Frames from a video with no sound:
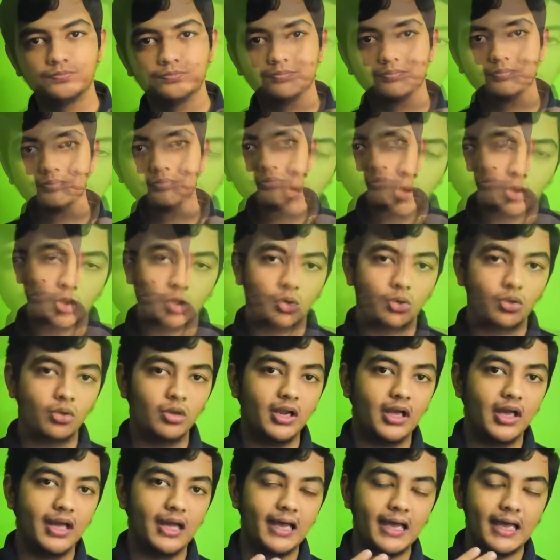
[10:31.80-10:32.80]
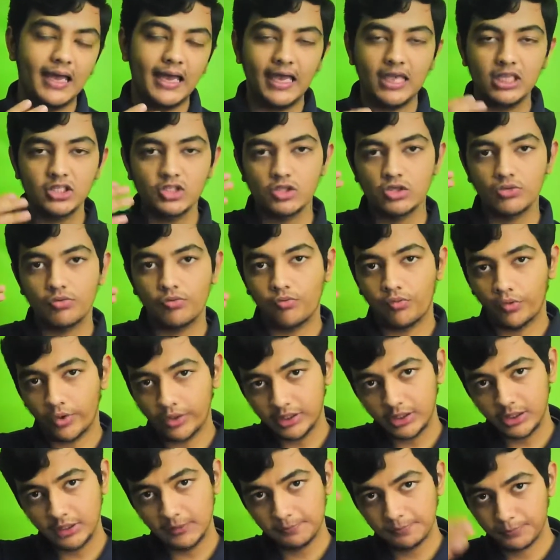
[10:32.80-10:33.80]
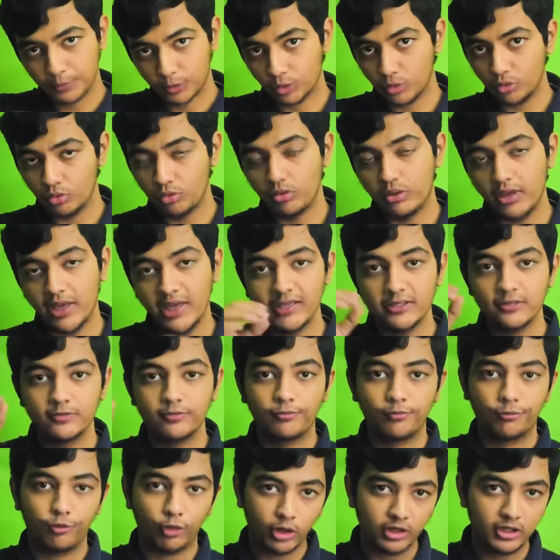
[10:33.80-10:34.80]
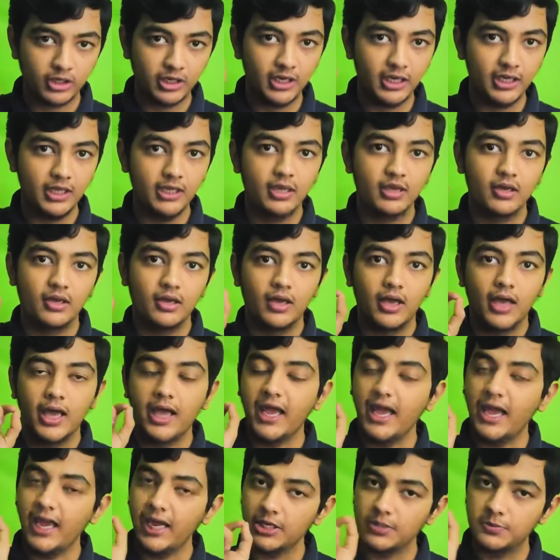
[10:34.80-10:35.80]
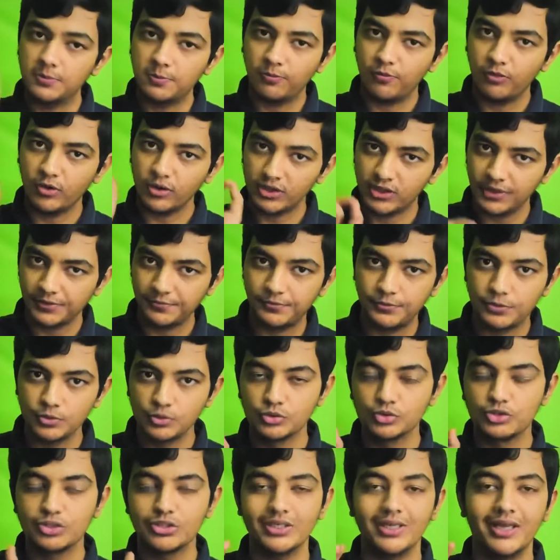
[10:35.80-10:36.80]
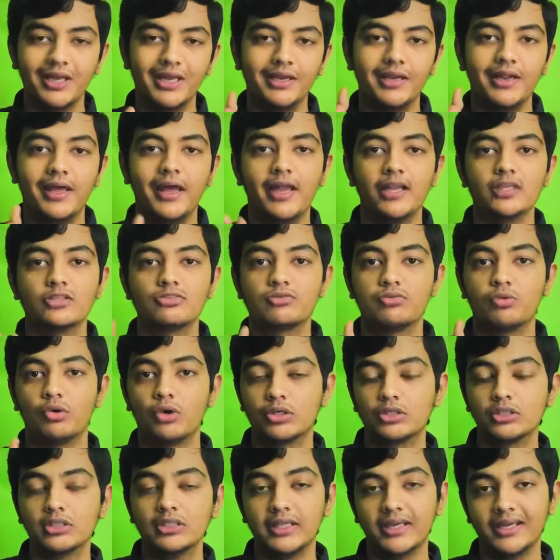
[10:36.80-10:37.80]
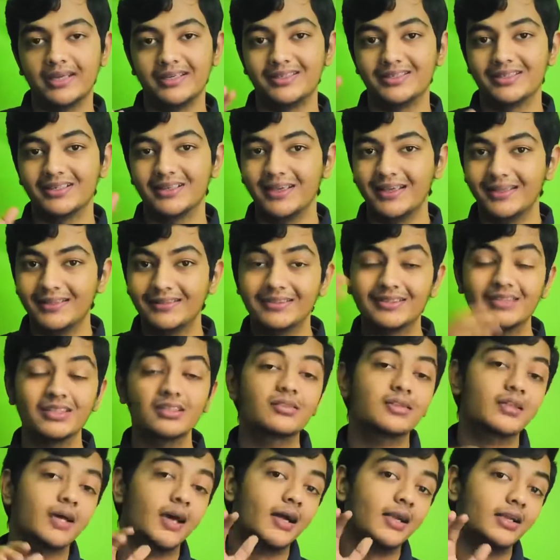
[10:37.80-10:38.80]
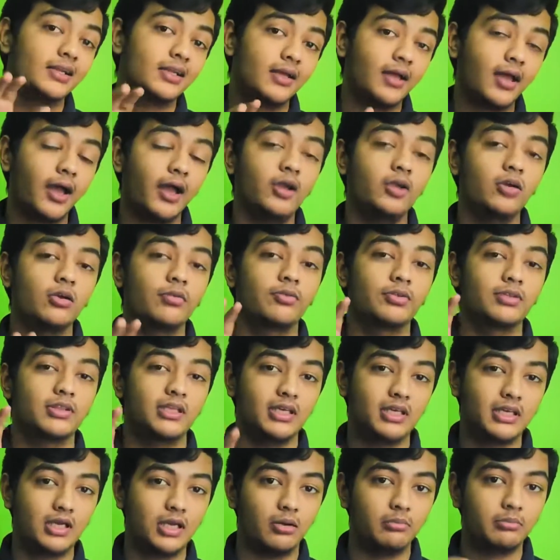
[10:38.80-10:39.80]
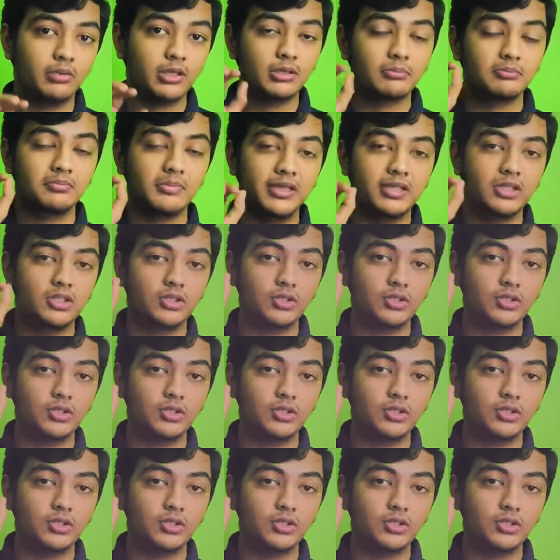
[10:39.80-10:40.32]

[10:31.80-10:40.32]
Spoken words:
Motorola Edge 40 Pro, Edge 40, Edge 40 Fusion, and Edge 40 Lite, and these are the kind of say coming by the